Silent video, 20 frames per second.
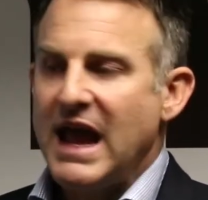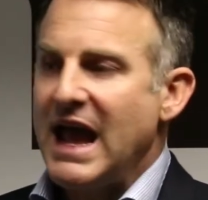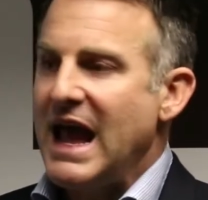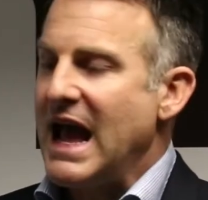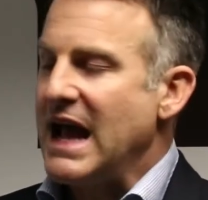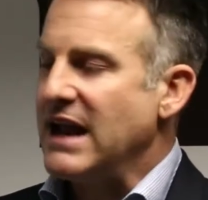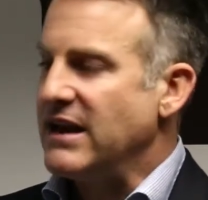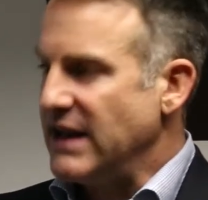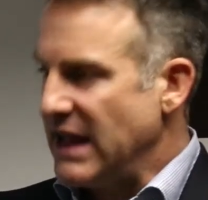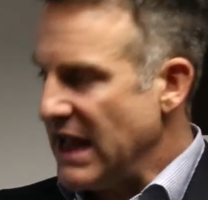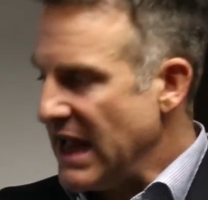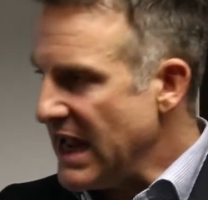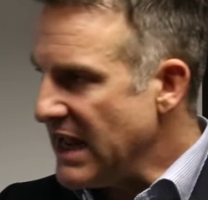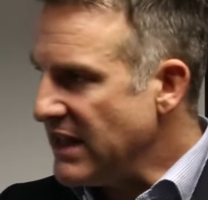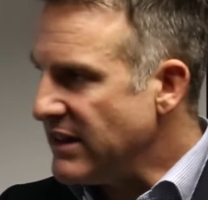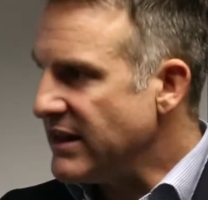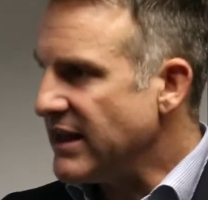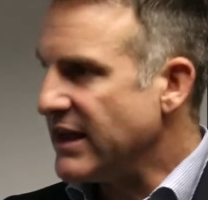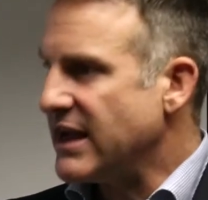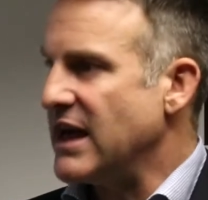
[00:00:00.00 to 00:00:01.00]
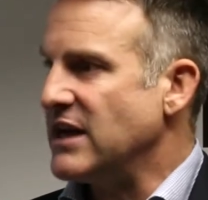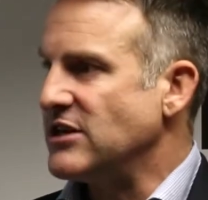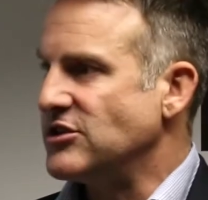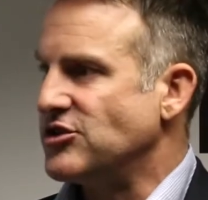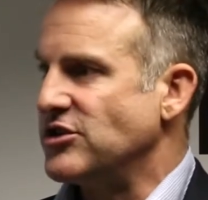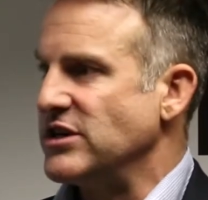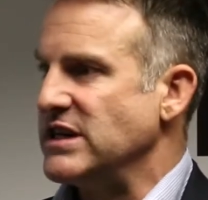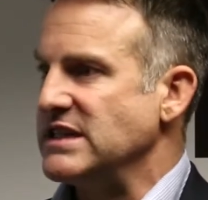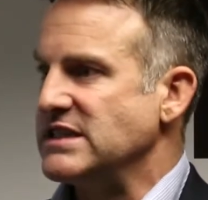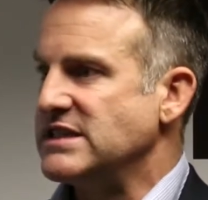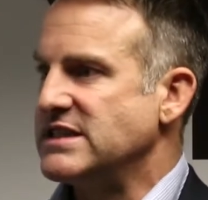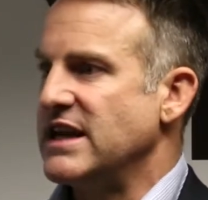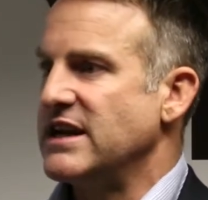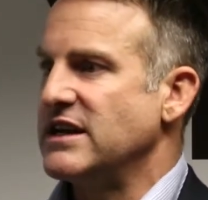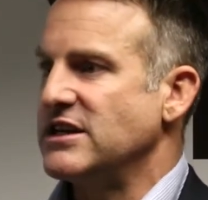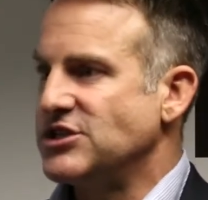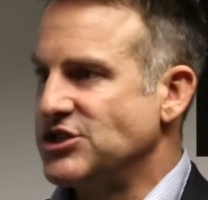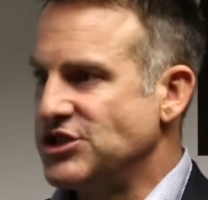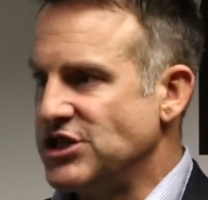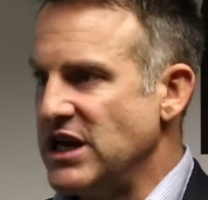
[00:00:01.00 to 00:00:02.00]
And in the countries that
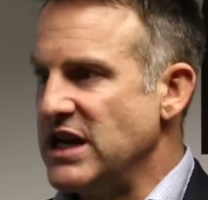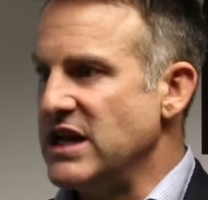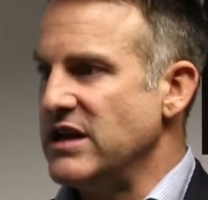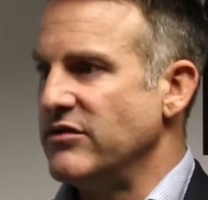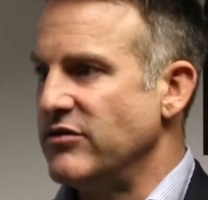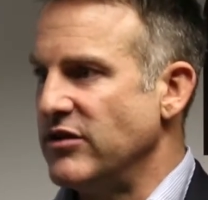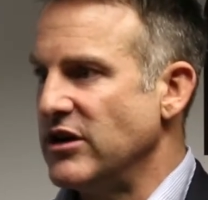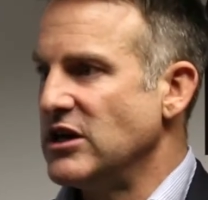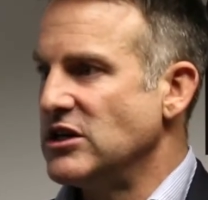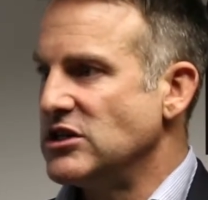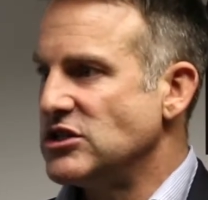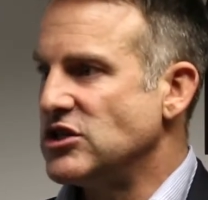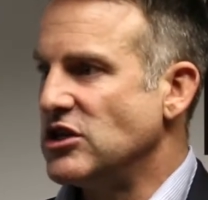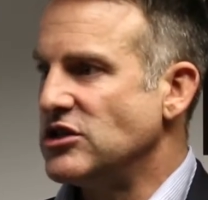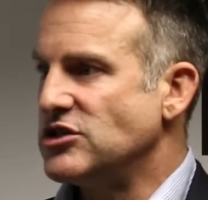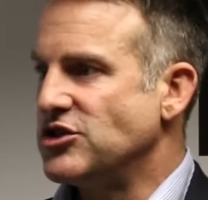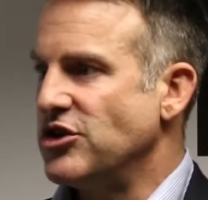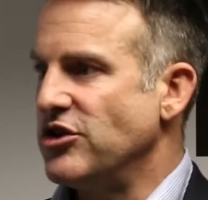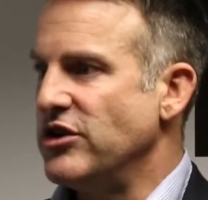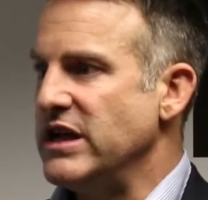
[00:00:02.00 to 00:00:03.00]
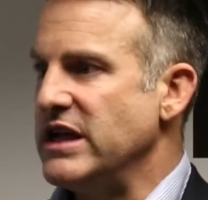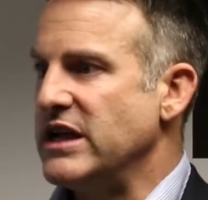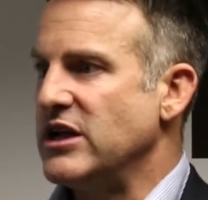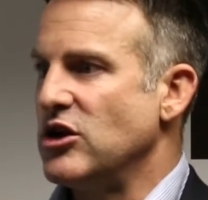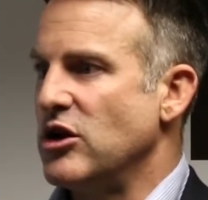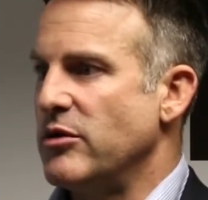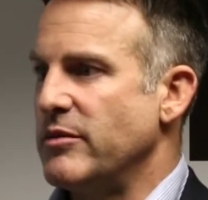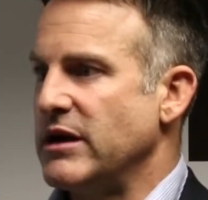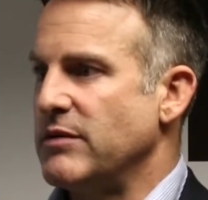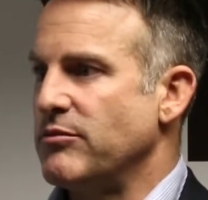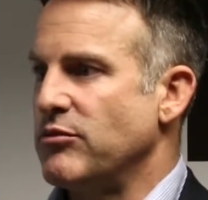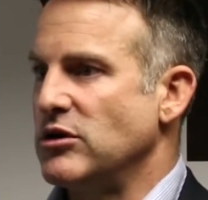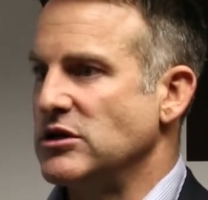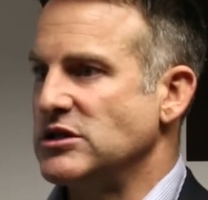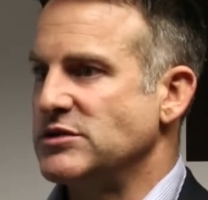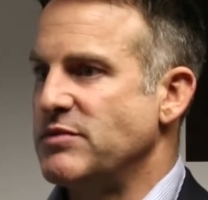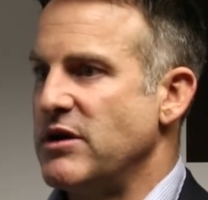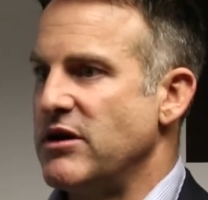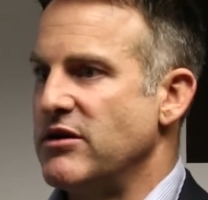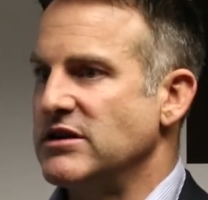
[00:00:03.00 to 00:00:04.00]
achieve socioeconomic
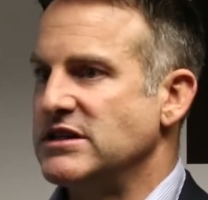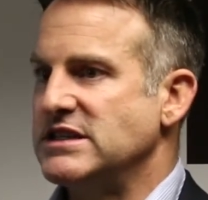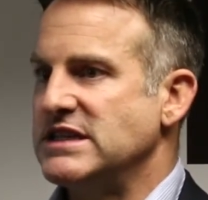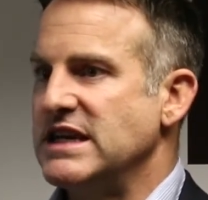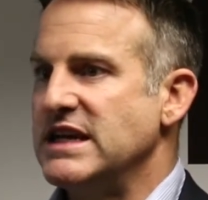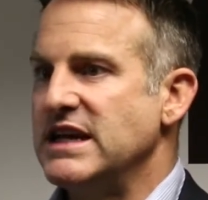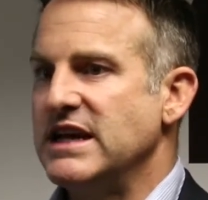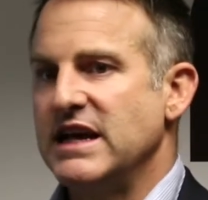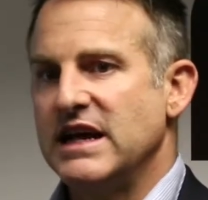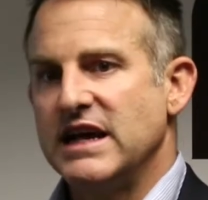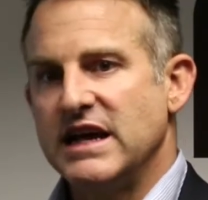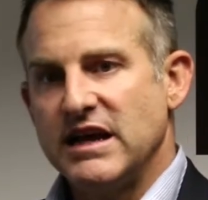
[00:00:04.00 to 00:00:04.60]
prosperity,